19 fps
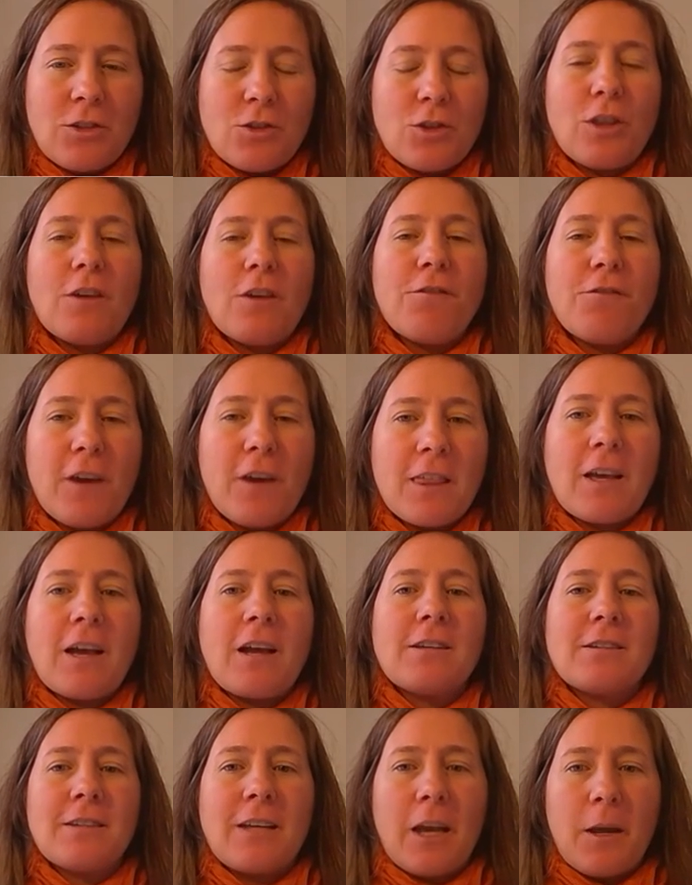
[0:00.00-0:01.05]
So the Fed
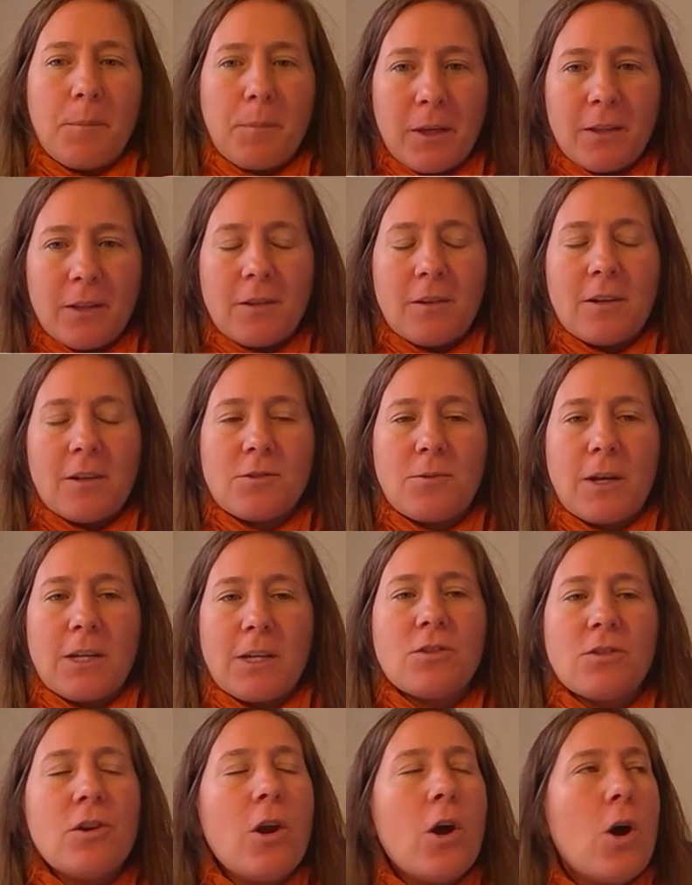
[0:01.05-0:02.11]
has kept interest
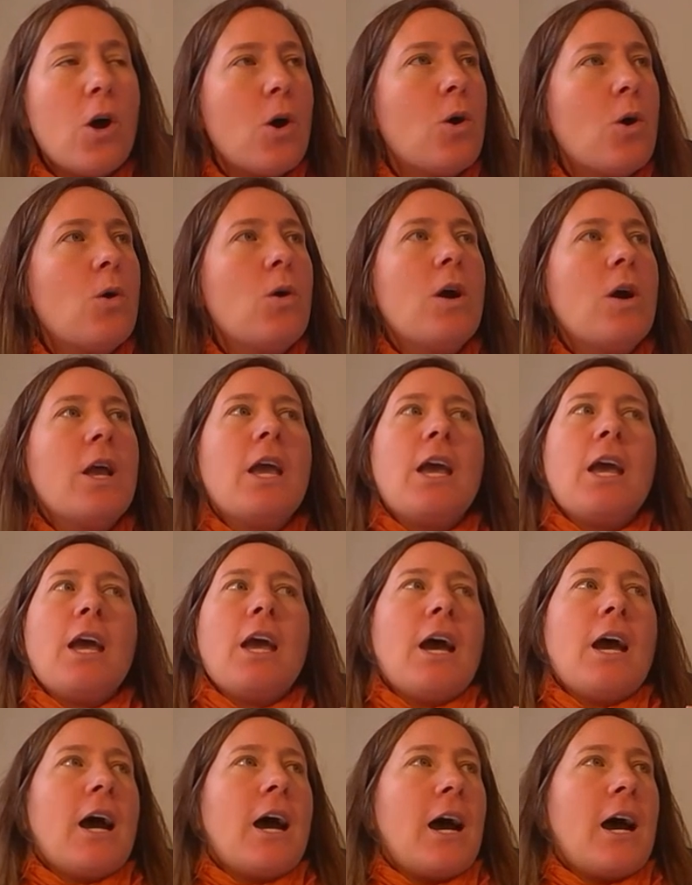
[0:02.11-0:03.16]
rates low,
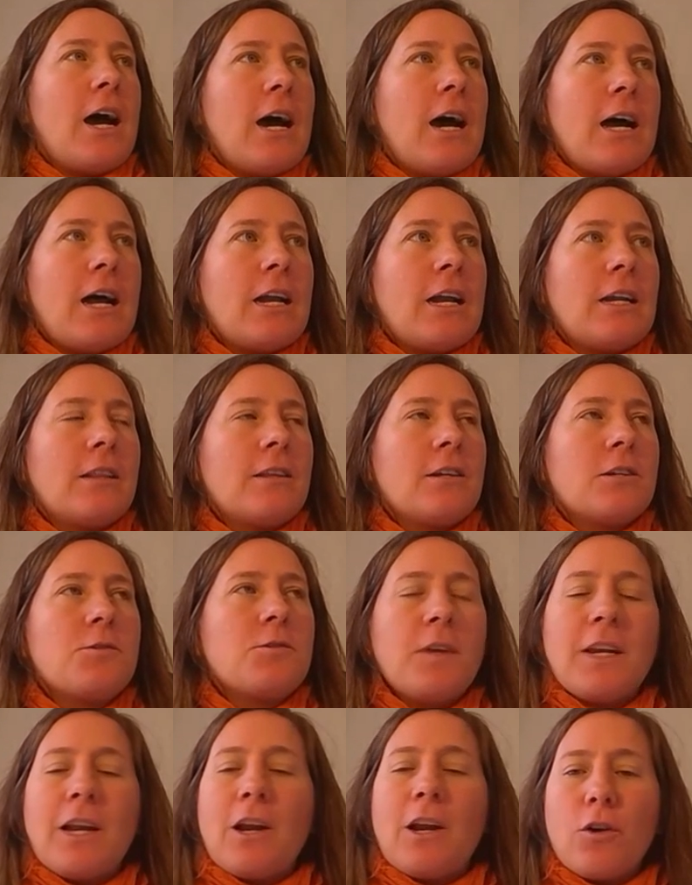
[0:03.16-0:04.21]
and there's
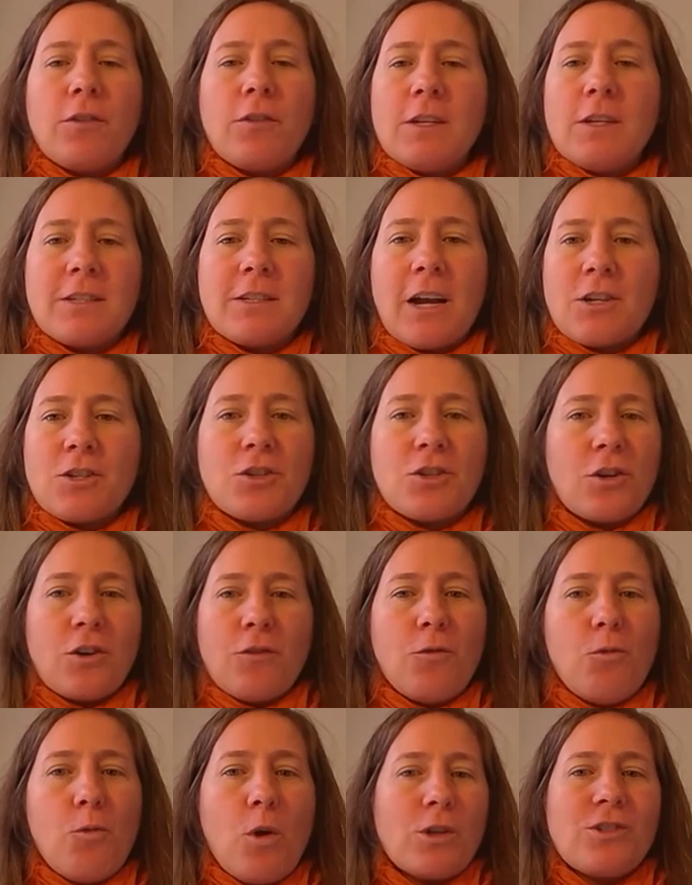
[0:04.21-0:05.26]
been a lot of discussion
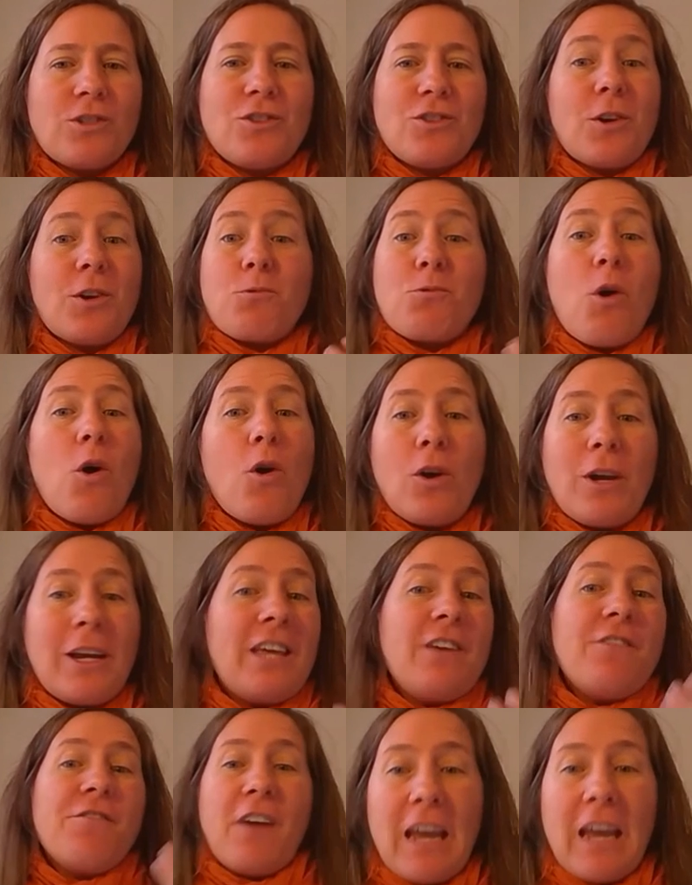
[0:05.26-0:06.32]
of what's the role,
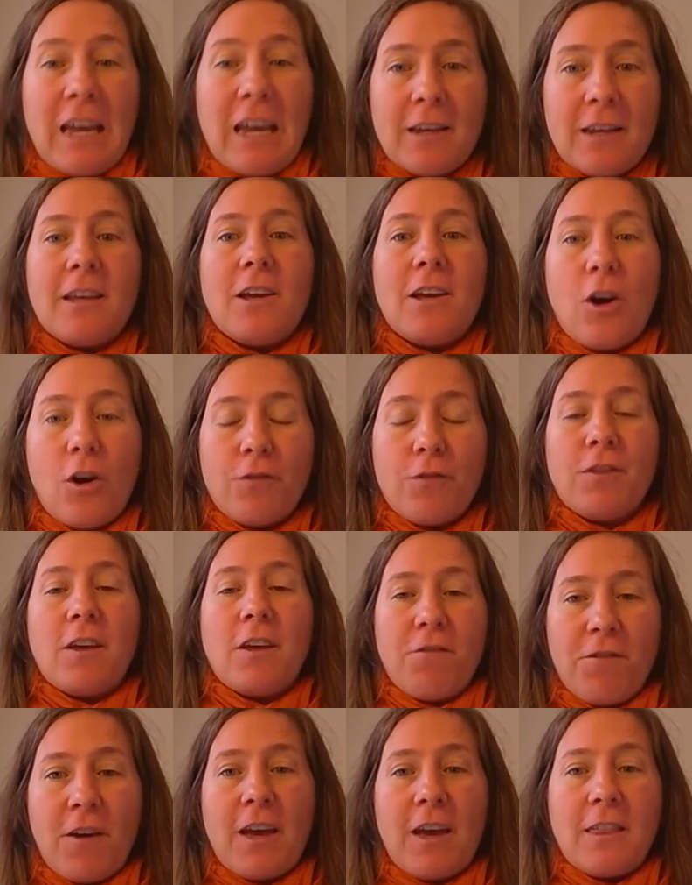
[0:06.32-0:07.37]
if any, of the
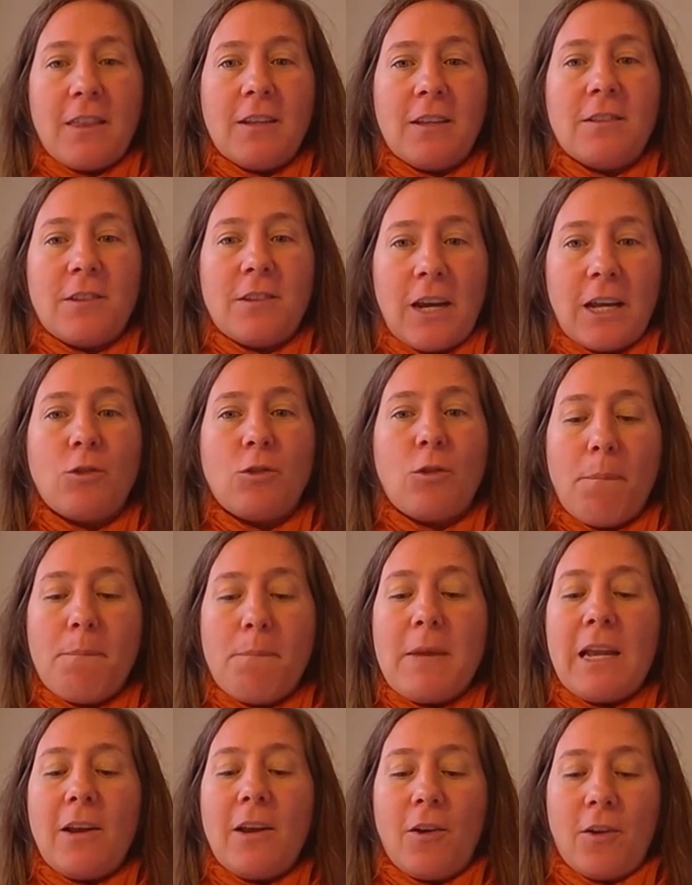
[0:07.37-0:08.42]
Fed in trying to
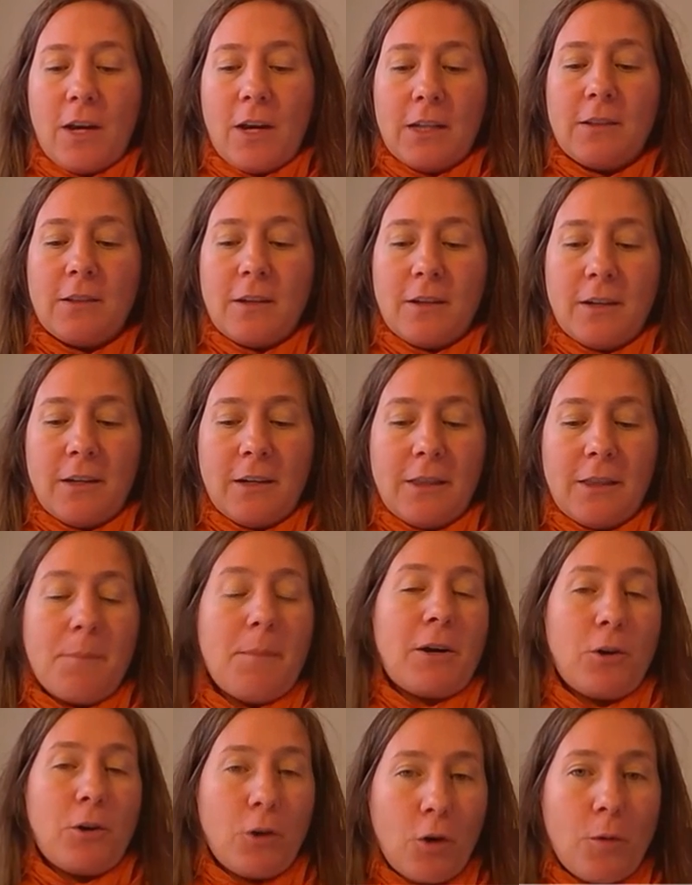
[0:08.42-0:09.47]
ameliorate the
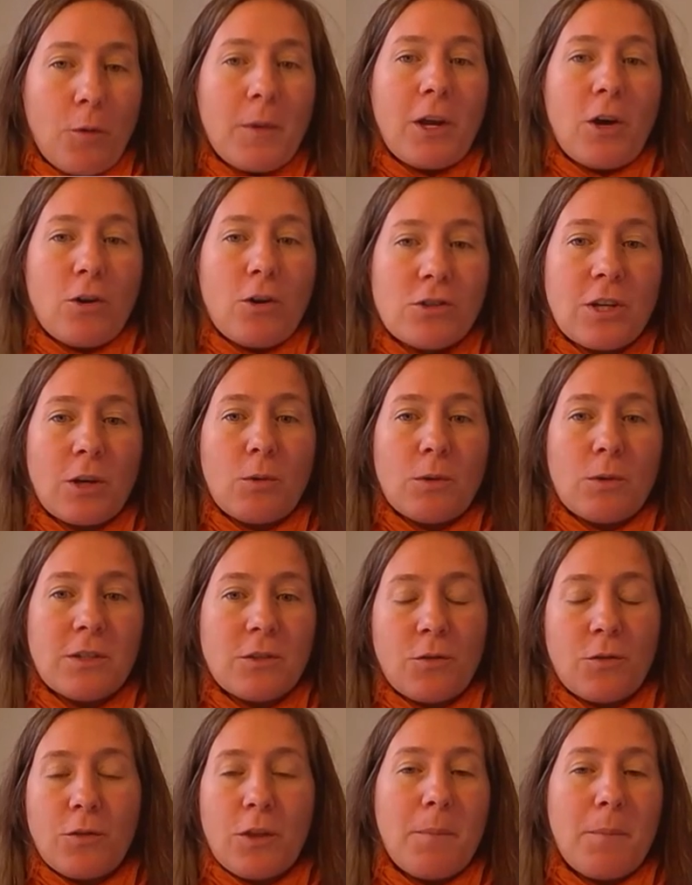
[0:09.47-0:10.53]
macroeconomic consequences
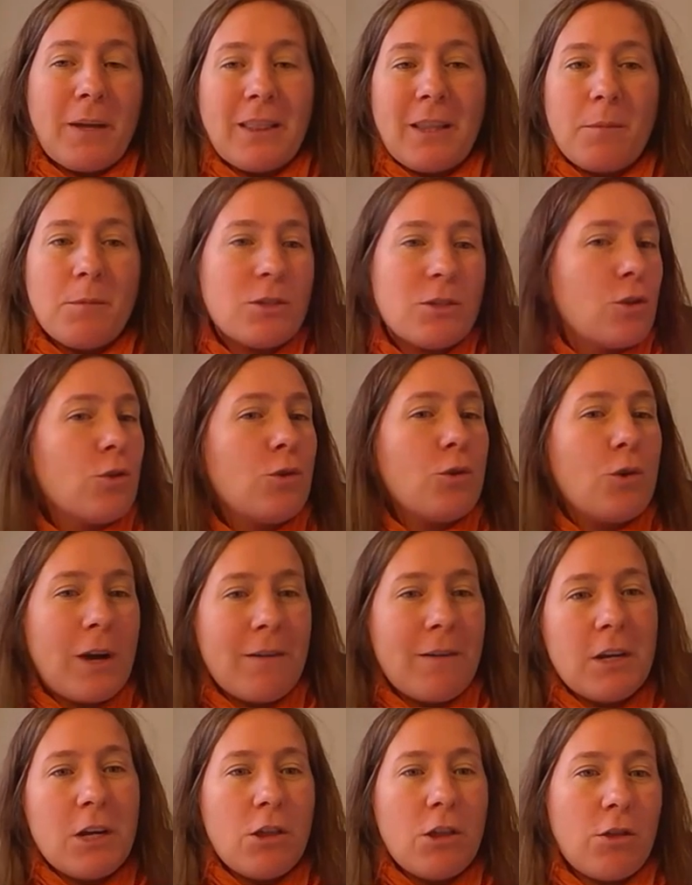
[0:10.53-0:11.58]
of the pandemic. So do you have
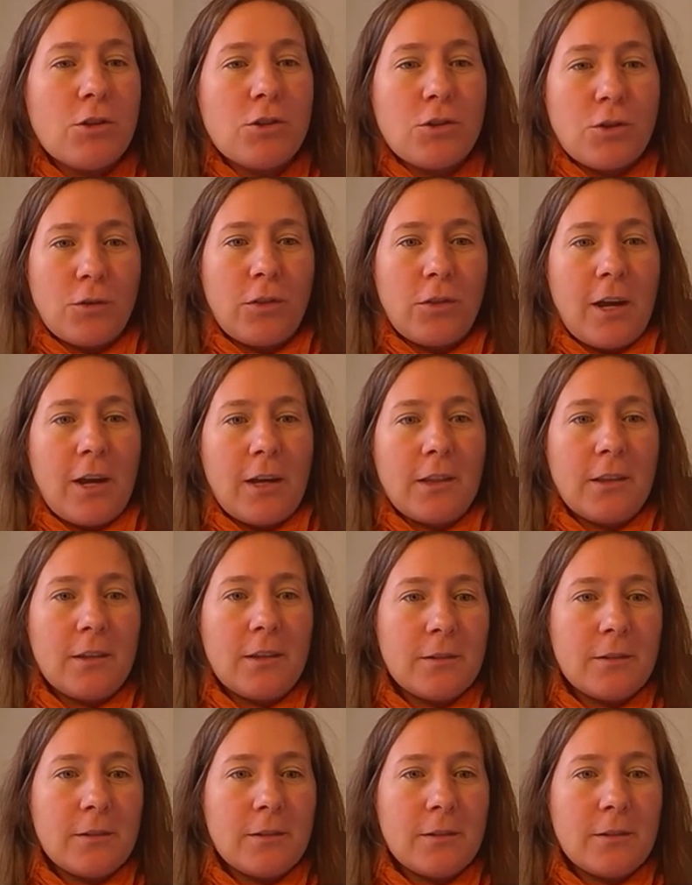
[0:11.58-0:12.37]
any thoughts on that?